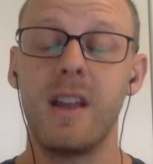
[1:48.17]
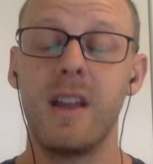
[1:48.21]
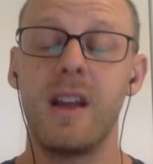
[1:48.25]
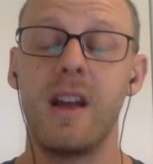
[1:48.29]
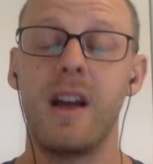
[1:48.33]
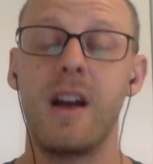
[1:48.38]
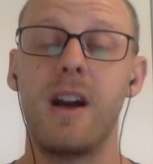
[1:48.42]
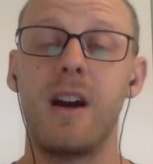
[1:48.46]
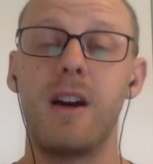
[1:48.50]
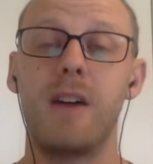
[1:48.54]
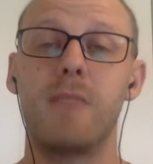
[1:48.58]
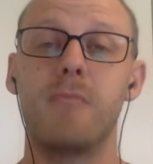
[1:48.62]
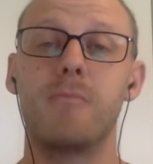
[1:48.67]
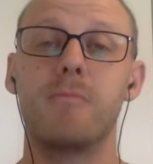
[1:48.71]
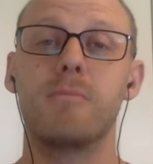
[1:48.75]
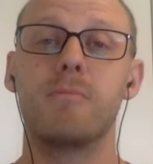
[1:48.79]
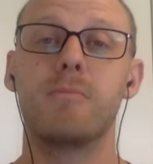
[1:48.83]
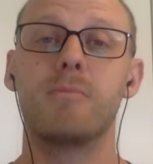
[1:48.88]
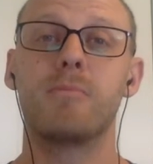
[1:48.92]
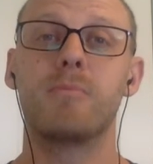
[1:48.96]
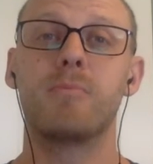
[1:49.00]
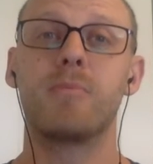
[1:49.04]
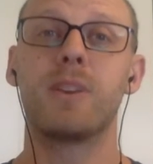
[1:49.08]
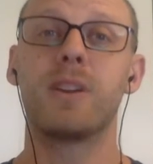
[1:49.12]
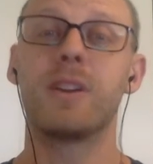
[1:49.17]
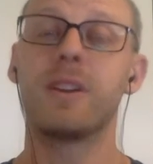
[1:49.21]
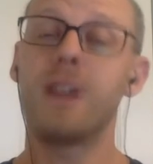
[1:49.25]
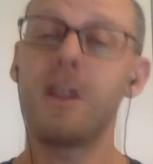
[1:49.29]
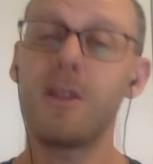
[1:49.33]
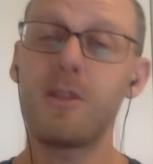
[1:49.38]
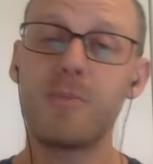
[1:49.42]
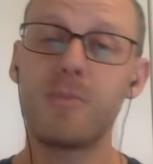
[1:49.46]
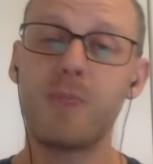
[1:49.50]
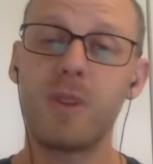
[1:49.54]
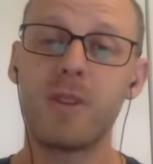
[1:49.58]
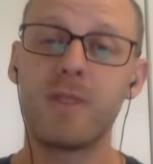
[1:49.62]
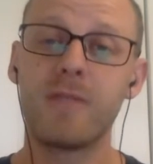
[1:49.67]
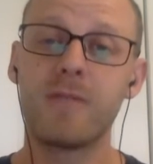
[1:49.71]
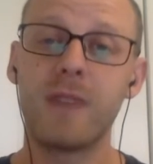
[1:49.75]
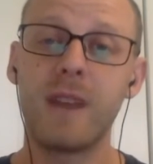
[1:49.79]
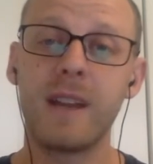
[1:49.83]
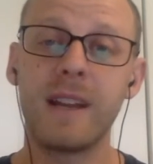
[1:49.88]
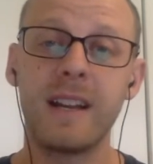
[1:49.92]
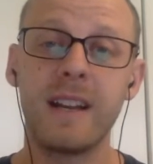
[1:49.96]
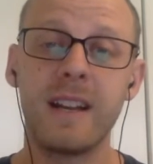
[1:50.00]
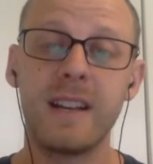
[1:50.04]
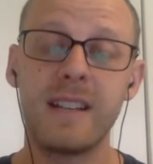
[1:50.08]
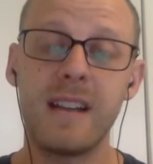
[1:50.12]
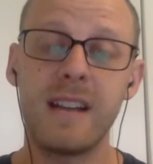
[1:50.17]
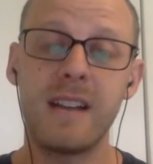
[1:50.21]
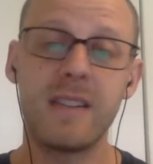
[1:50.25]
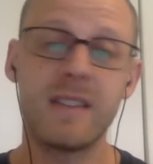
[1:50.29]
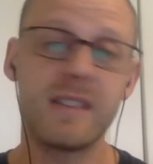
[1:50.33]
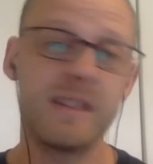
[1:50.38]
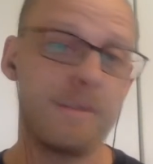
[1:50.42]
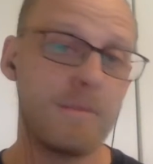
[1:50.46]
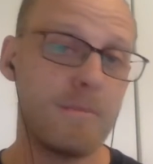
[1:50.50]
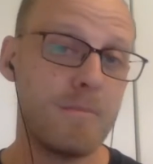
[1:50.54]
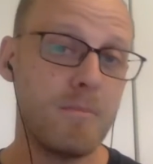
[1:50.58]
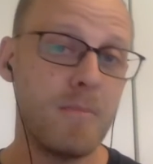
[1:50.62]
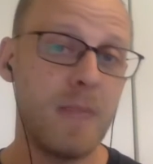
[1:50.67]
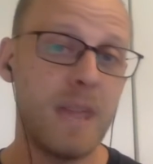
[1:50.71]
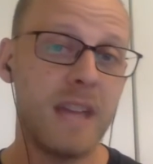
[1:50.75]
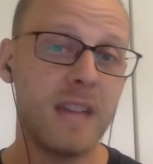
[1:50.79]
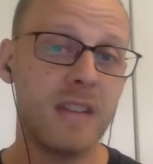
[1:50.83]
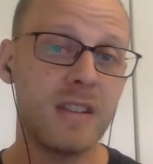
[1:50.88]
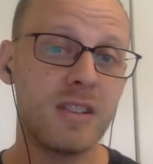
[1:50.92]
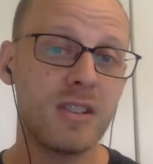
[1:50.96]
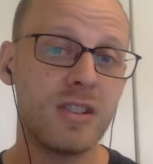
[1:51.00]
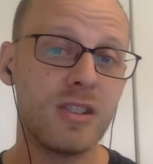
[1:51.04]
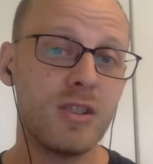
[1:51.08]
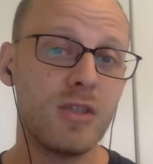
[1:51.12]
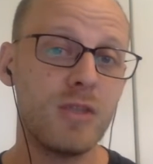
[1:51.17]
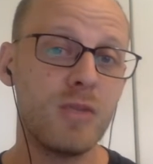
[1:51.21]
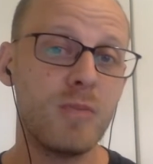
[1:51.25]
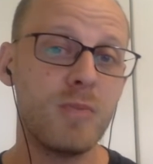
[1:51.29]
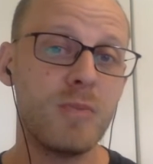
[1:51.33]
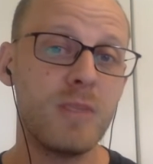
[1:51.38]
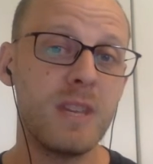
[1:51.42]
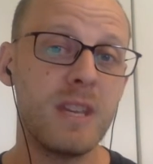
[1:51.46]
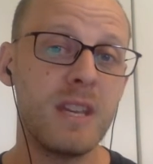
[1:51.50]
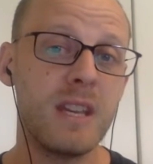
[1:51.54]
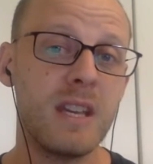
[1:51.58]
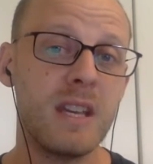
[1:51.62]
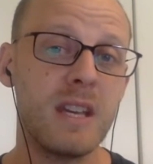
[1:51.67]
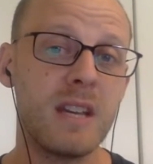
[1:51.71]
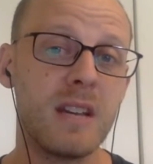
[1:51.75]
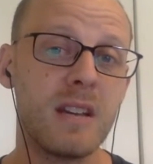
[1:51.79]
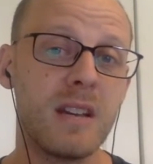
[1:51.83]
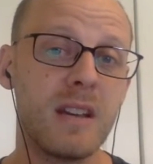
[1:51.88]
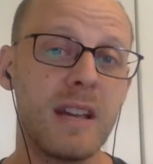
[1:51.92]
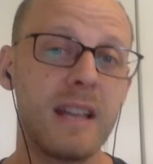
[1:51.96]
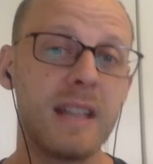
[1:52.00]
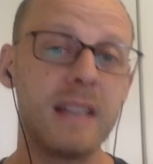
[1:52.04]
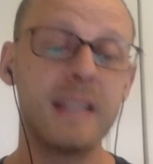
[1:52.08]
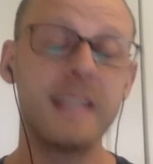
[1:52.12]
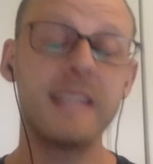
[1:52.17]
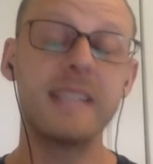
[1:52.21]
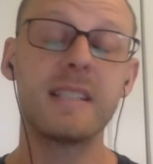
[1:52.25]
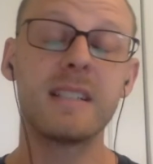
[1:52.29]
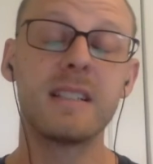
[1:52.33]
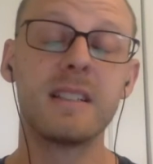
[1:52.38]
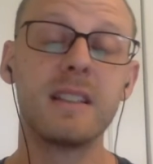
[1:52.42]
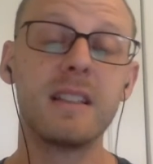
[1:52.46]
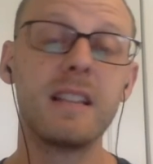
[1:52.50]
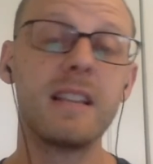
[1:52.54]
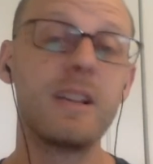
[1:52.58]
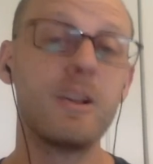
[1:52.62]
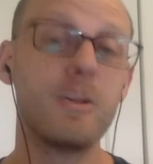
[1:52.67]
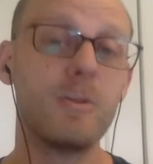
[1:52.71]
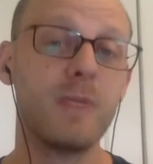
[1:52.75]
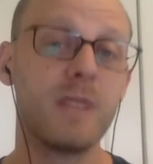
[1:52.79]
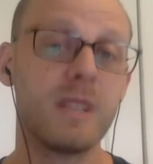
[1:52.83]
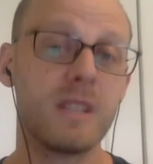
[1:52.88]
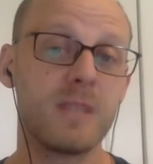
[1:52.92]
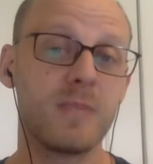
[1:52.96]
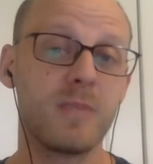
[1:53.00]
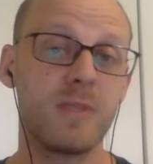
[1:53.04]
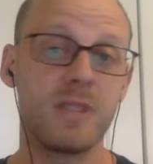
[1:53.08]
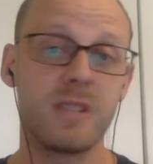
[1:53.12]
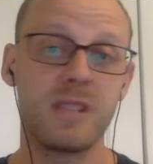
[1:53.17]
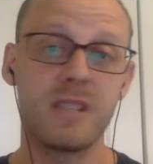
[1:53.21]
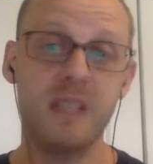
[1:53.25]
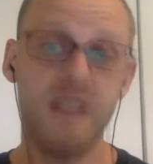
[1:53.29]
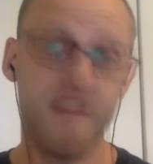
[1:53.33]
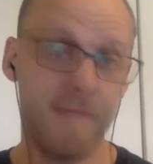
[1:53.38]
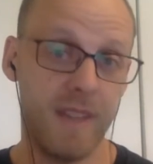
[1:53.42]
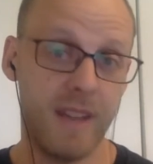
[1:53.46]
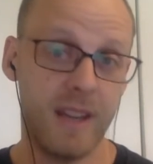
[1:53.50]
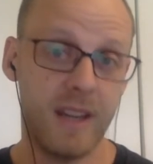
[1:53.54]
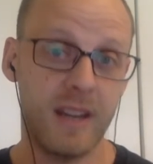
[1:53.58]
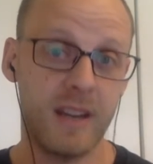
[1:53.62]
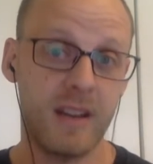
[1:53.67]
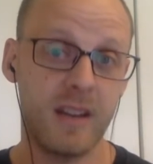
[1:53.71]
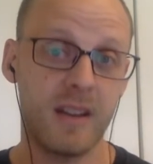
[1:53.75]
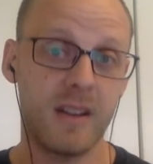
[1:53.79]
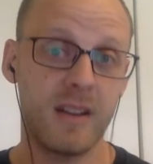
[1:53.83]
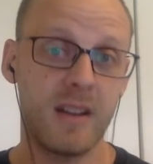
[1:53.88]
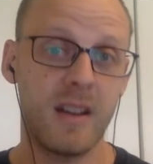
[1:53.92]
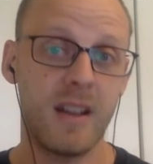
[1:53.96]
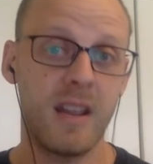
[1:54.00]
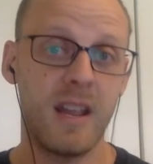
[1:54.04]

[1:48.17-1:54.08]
But another part of writing it down is it makes you be at least a little bit specific.